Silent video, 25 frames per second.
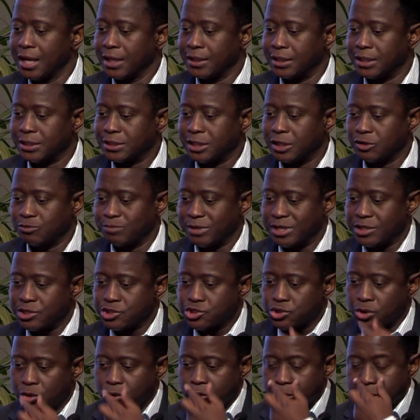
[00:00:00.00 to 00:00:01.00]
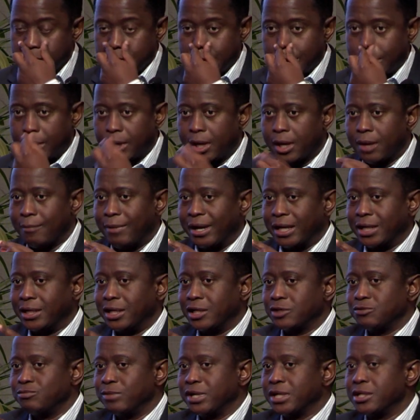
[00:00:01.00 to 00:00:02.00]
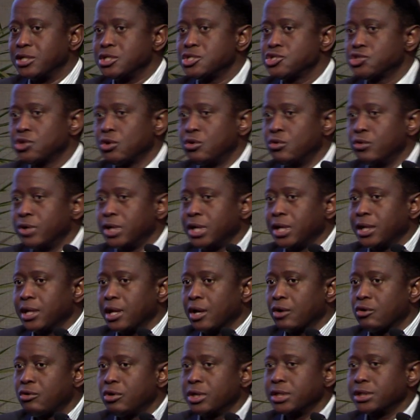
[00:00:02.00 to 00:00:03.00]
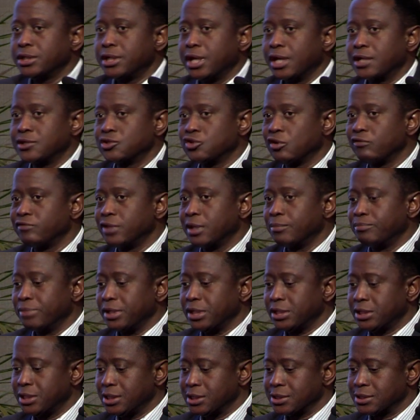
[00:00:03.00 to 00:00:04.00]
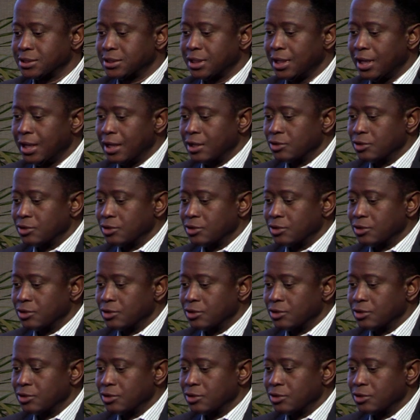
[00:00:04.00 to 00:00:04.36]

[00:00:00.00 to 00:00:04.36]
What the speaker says: This has been shown, but it has been shown in the context of the betas.